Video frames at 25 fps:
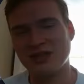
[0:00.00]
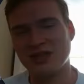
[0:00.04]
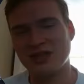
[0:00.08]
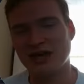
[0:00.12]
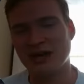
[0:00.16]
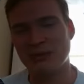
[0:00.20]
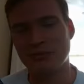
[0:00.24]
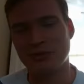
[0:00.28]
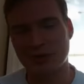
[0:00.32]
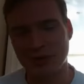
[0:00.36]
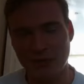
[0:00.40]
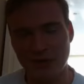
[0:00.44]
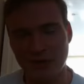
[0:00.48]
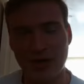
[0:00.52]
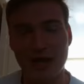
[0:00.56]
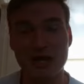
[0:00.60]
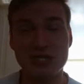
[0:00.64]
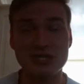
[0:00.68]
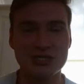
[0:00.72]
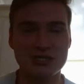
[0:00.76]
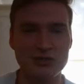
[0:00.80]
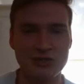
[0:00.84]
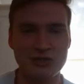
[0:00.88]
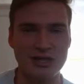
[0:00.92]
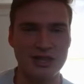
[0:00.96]
But the
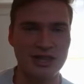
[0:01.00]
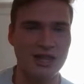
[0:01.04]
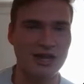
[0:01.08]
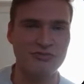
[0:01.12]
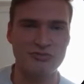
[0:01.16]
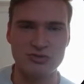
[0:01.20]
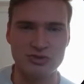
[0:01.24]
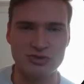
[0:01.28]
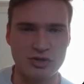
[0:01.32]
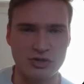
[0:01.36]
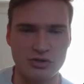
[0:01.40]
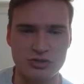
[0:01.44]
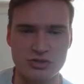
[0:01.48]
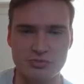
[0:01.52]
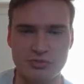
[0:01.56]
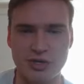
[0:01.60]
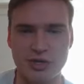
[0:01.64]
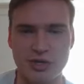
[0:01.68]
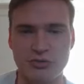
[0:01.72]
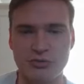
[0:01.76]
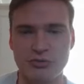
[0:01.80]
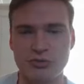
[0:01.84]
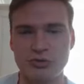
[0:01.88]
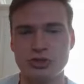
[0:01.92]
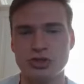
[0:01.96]
reaction to that level is going to be
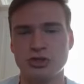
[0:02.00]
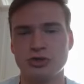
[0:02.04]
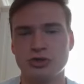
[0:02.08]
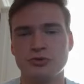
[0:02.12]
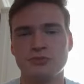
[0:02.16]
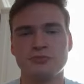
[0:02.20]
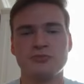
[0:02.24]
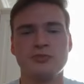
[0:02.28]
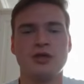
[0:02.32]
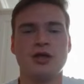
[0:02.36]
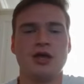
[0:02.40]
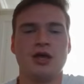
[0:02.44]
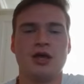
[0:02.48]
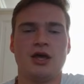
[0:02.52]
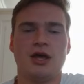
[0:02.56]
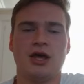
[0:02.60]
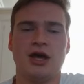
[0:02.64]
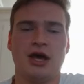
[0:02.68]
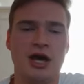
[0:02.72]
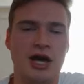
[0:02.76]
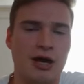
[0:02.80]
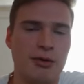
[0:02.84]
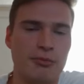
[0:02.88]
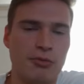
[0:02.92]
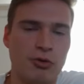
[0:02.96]
crucial.
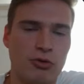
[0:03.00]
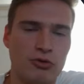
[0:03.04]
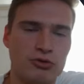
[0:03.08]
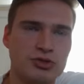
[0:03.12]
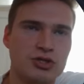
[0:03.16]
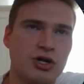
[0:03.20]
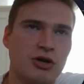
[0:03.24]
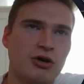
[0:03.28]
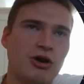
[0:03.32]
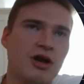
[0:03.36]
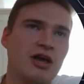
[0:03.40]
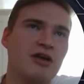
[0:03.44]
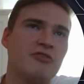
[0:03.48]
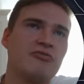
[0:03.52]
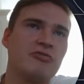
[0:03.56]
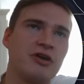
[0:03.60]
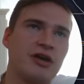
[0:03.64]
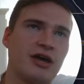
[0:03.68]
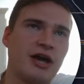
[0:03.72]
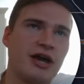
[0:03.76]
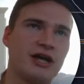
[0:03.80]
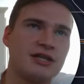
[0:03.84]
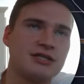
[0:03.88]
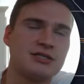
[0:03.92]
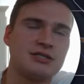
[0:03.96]
Also, if we
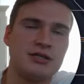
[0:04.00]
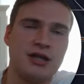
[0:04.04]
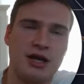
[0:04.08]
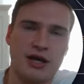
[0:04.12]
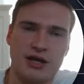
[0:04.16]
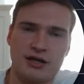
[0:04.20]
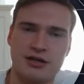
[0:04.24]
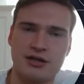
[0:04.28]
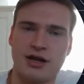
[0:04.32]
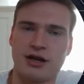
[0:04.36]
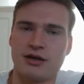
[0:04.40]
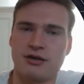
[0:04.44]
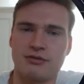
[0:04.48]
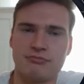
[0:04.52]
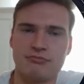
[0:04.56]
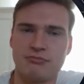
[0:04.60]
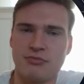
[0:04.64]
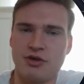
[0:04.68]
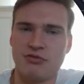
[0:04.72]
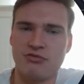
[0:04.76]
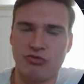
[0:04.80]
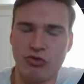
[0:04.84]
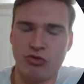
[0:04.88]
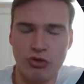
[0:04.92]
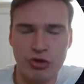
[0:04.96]
get, like
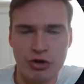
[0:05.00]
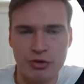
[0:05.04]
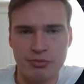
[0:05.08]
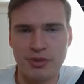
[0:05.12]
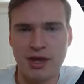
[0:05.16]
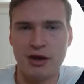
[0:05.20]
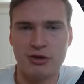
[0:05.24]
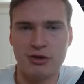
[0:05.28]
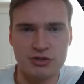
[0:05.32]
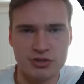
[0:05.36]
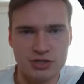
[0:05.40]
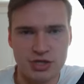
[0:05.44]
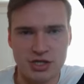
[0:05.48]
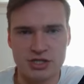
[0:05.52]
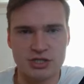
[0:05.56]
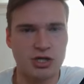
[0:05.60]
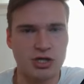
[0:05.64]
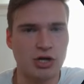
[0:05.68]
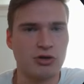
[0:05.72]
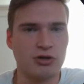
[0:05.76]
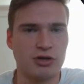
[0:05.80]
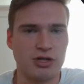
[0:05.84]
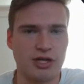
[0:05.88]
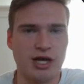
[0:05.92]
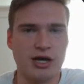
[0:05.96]
volume now is
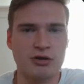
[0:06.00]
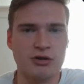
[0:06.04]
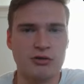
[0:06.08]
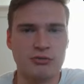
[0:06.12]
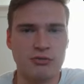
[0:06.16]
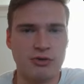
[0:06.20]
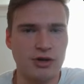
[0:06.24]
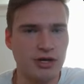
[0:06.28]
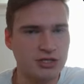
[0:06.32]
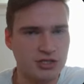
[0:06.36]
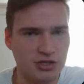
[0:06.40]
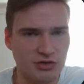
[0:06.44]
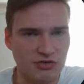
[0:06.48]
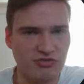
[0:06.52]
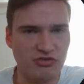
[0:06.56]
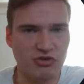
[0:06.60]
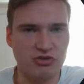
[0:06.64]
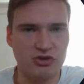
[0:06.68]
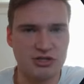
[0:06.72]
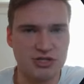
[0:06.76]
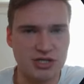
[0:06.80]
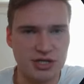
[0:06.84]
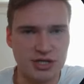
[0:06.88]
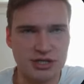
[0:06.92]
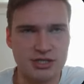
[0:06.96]
going down, right? So
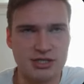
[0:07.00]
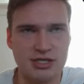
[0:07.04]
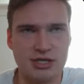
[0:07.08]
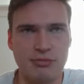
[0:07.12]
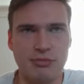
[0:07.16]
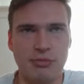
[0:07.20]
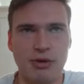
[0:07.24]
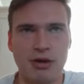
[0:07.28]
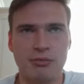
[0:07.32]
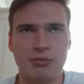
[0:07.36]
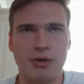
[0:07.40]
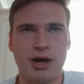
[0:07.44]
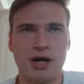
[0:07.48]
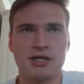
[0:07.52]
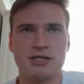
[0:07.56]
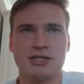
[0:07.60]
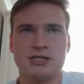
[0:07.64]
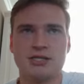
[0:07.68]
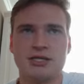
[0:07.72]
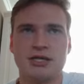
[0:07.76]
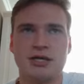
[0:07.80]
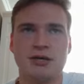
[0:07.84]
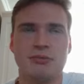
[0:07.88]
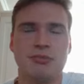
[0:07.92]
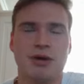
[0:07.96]
volatility
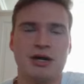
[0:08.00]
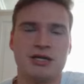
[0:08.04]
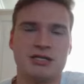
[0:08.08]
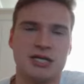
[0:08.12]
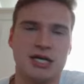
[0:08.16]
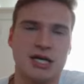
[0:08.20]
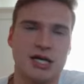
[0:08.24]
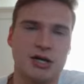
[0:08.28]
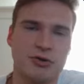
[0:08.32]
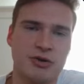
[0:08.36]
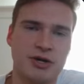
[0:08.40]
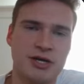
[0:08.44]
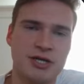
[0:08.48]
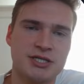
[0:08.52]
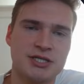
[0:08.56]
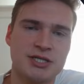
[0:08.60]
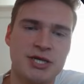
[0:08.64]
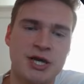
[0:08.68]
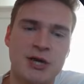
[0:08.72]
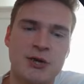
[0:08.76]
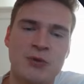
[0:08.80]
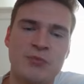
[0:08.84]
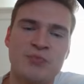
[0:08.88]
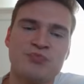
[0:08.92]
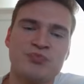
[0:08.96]
might
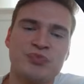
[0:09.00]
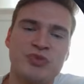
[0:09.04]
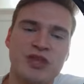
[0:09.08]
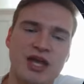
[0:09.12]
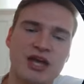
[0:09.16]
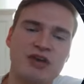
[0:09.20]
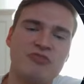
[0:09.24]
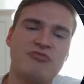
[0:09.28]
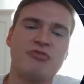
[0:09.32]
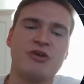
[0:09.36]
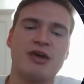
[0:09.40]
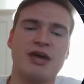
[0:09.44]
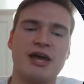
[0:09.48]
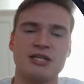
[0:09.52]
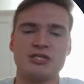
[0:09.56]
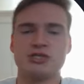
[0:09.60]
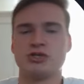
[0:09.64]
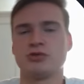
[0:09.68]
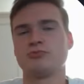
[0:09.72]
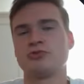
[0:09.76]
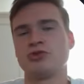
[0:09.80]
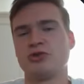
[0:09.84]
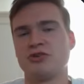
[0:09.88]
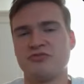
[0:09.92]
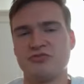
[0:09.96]
increase. If we get
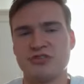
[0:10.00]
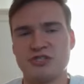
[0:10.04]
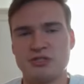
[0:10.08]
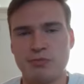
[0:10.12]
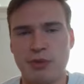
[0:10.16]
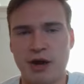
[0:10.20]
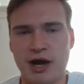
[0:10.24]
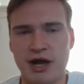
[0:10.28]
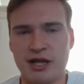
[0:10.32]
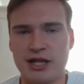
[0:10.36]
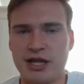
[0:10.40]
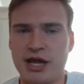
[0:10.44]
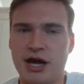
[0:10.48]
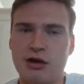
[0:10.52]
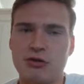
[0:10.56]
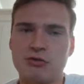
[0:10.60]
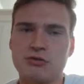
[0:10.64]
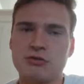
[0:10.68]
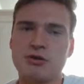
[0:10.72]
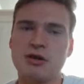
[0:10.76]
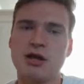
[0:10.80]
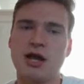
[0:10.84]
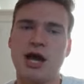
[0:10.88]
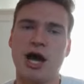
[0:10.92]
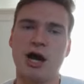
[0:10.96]
some sort of a spike
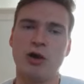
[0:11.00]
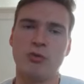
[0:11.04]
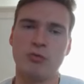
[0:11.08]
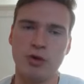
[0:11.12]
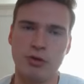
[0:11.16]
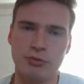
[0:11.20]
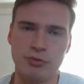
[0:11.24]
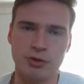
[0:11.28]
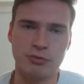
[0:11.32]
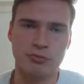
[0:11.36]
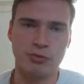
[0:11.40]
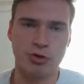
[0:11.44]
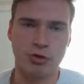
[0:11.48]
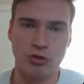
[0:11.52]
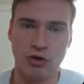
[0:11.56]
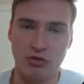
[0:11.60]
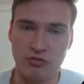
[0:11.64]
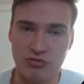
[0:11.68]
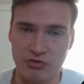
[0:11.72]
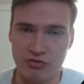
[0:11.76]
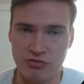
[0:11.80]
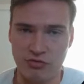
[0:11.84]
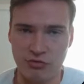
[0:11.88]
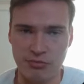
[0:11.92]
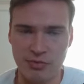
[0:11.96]
down, how will we
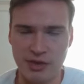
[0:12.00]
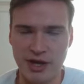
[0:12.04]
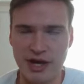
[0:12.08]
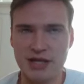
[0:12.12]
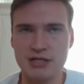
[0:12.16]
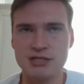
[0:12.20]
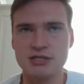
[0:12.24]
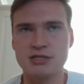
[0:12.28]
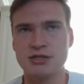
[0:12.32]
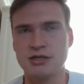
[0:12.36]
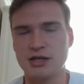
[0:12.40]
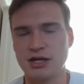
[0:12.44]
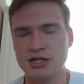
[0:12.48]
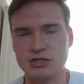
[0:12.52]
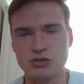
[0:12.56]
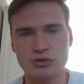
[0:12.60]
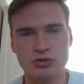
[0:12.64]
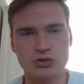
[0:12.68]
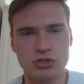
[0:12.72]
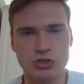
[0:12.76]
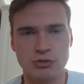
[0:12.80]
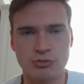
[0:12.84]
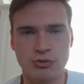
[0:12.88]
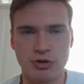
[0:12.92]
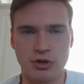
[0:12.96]
recover from that? That's
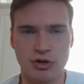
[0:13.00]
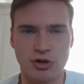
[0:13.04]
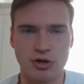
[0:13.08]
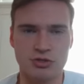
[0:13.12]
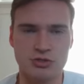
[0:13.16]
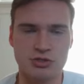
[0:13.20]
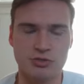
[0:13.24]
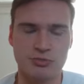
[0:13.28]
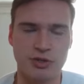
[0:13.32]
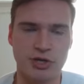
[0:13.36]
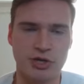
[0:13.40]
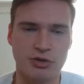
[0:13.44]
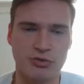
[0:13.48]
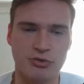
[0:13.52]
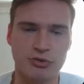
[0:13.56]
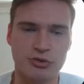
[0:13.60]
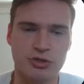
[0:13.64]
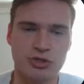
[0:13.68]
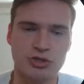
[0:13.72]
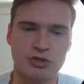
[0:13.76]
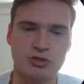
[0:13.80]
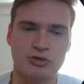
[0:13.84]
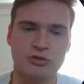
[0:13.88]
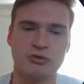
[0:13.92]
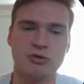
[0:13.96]
also going to be
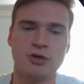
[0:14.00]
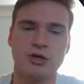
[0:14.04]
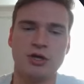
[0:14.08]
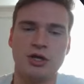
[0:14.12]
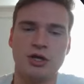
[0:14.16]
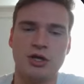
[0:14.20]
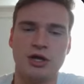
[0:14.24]
crucial.